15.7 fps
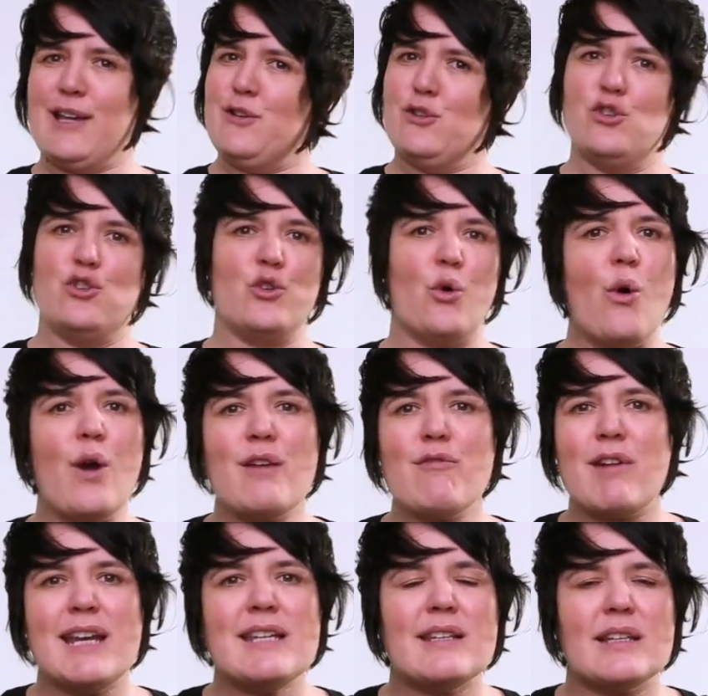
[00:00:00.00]
enjoy
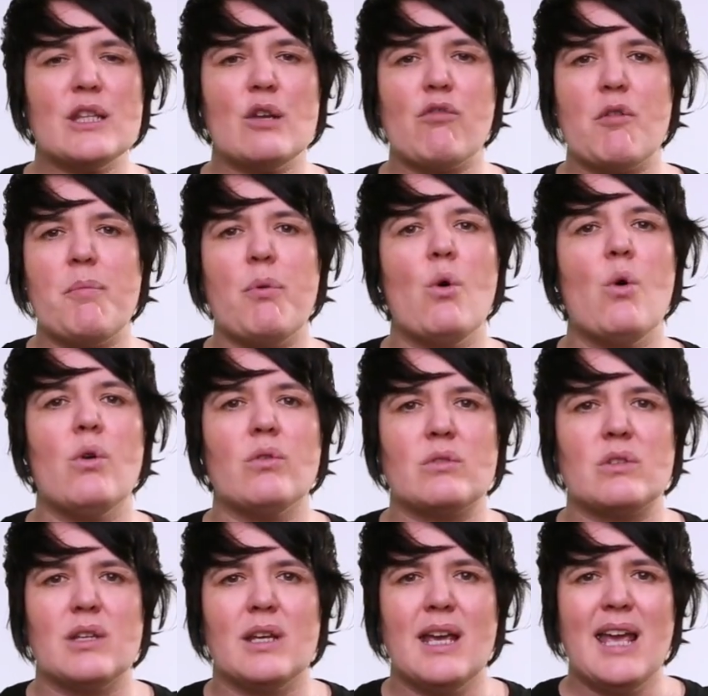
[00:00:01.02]
reading the
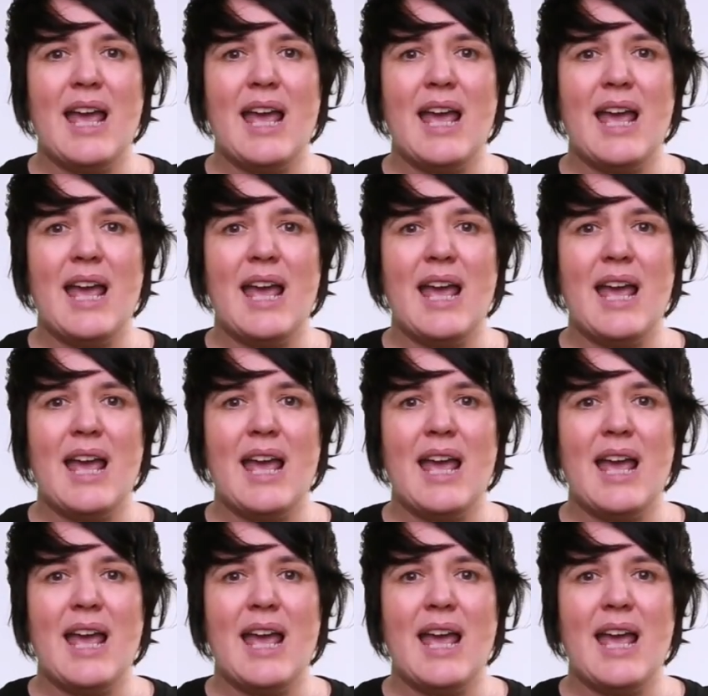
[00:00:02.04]
report,